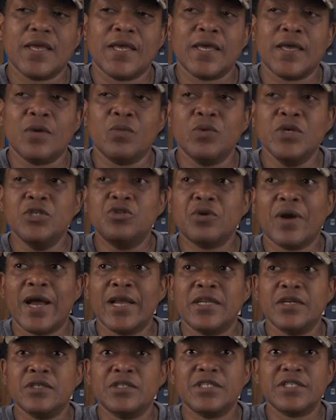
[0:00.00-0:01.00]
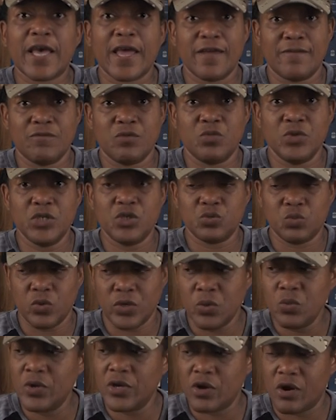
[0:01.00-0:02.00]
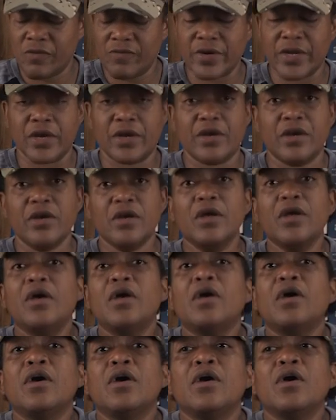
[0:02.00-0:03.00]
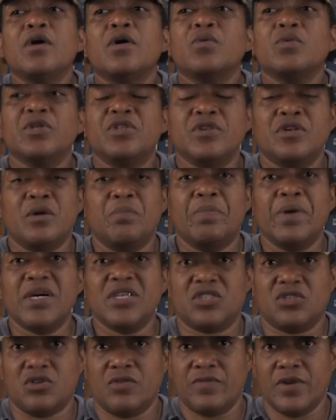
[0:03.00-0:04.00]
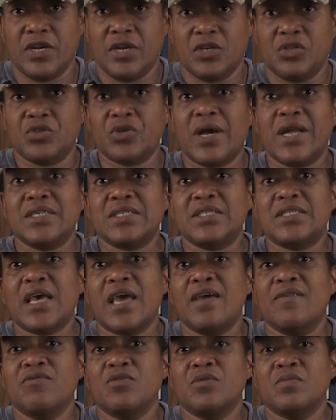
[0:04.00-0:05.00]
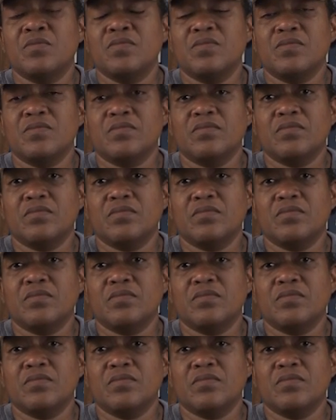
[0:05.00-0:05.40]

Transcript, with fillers: And we tried to save them. We went over there. We took a bus over there to try to save them.